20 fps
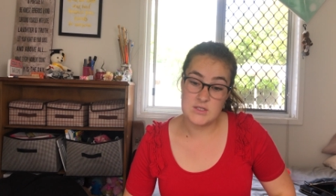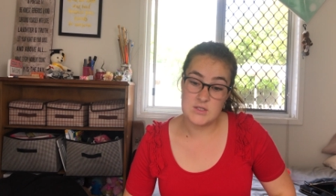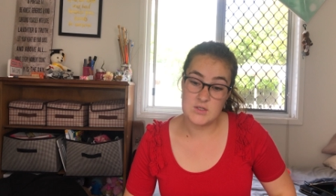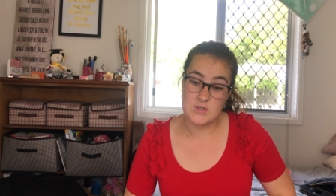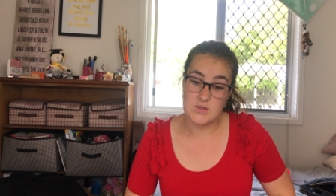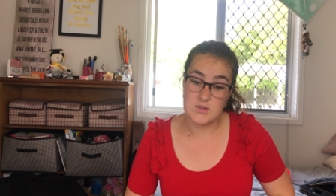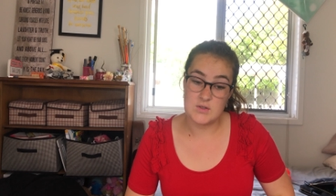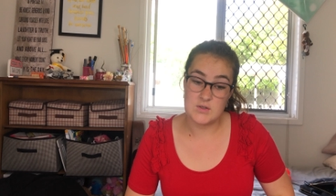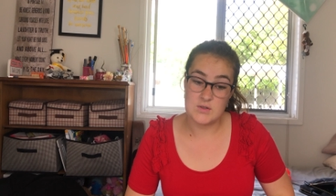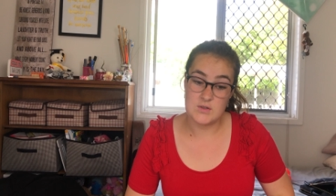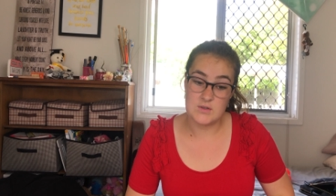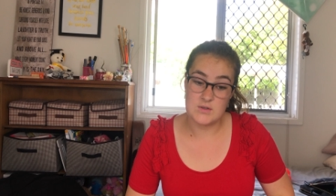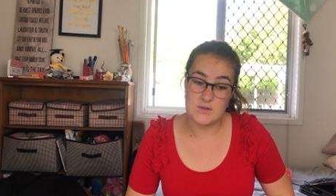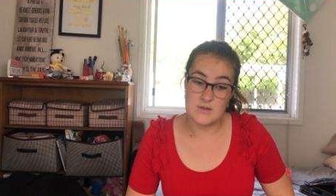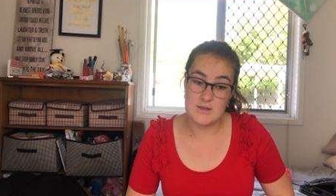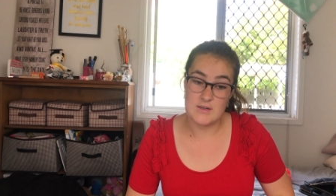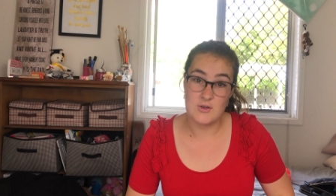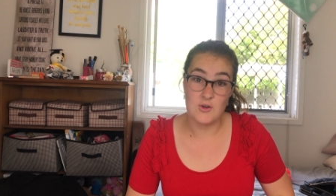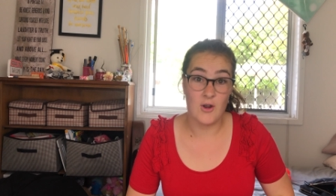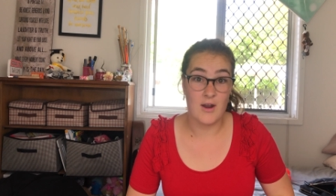to
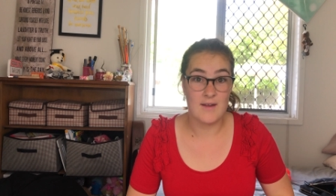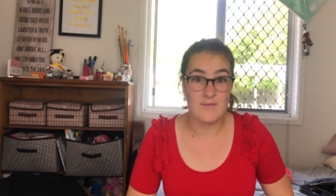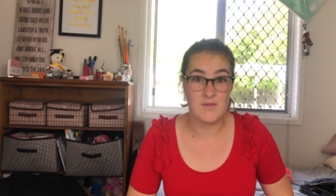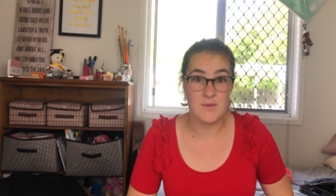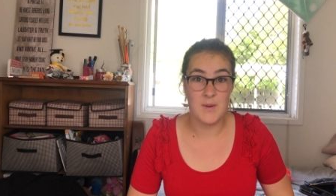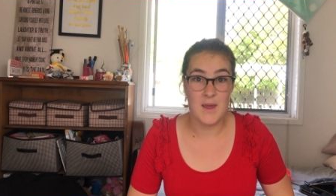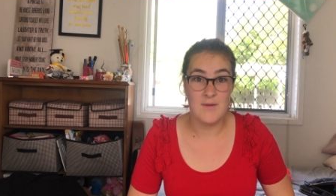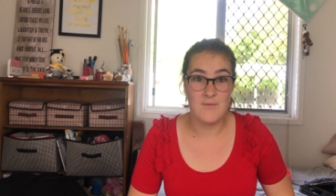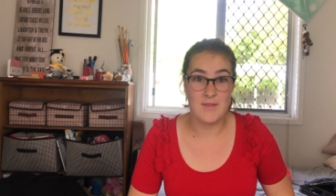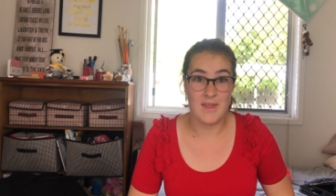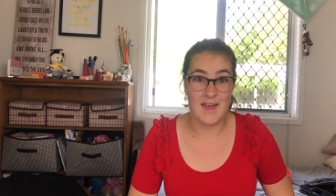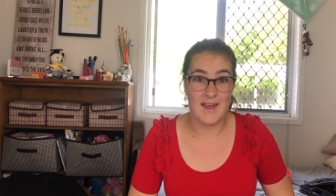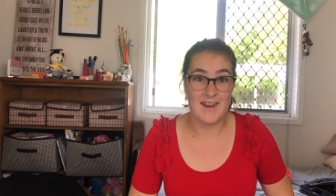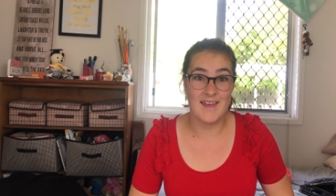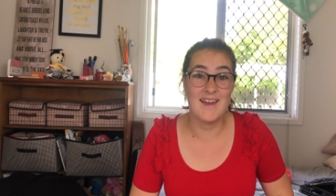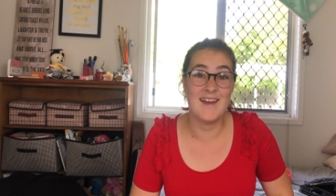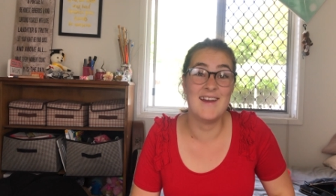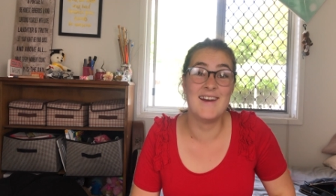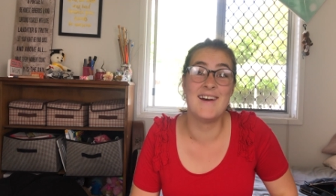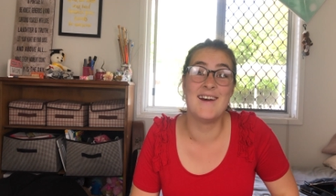not have to pay for
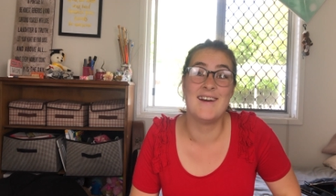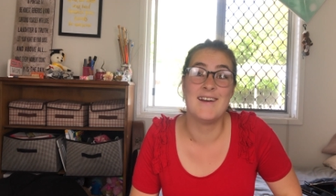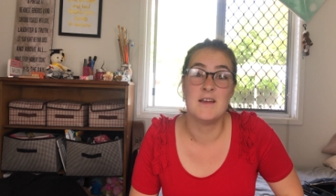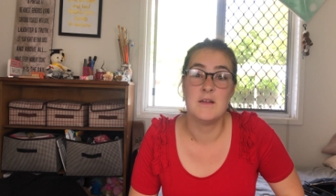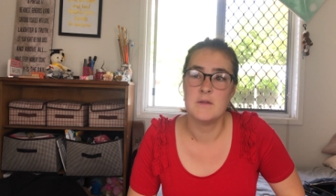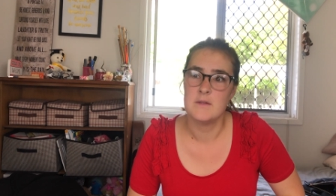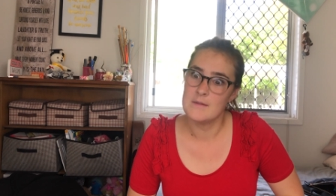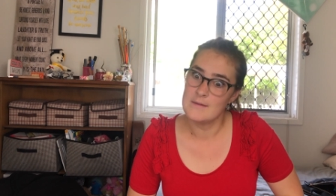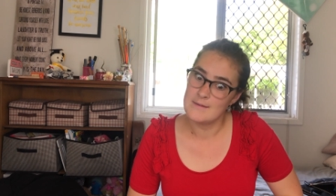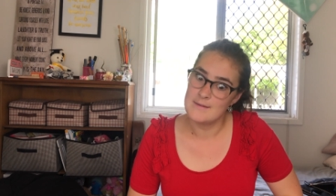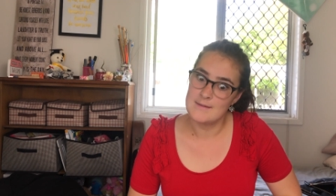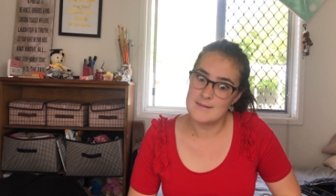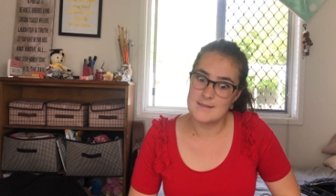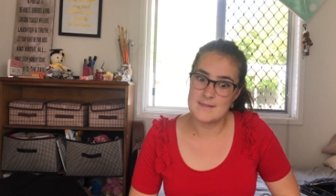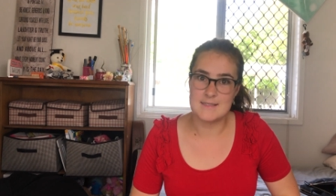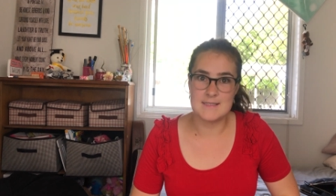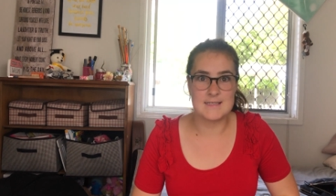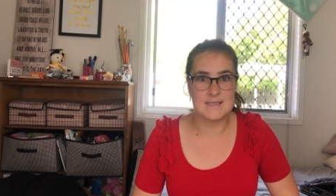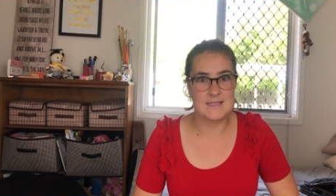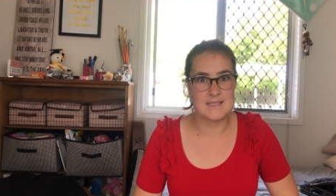that
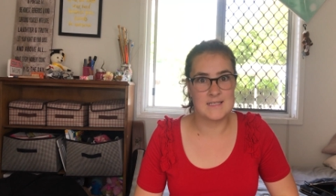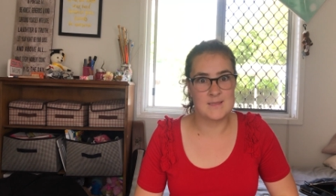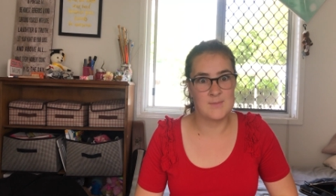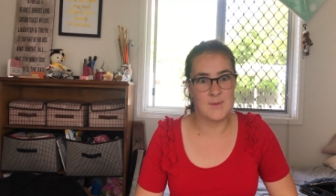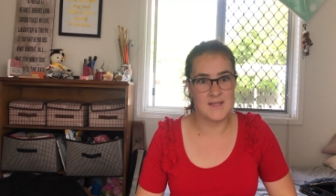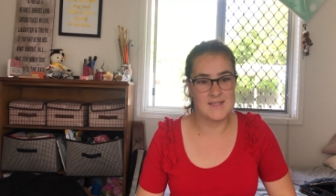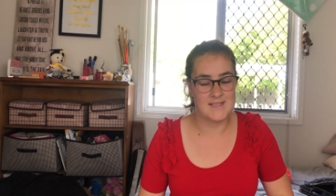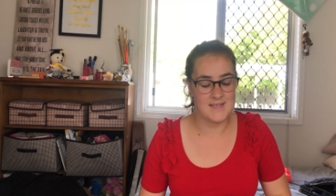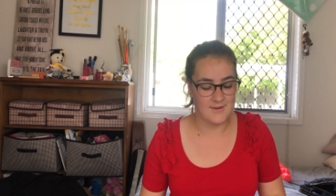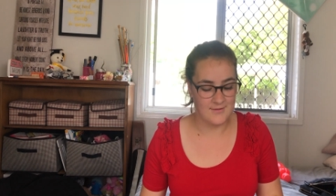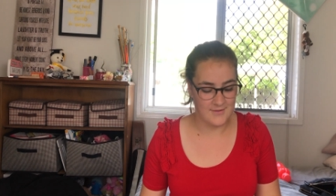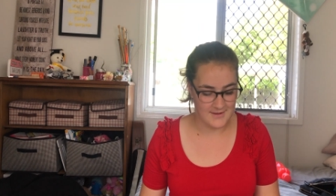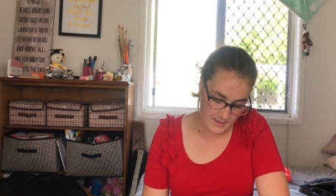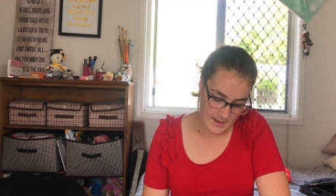because it's expensive.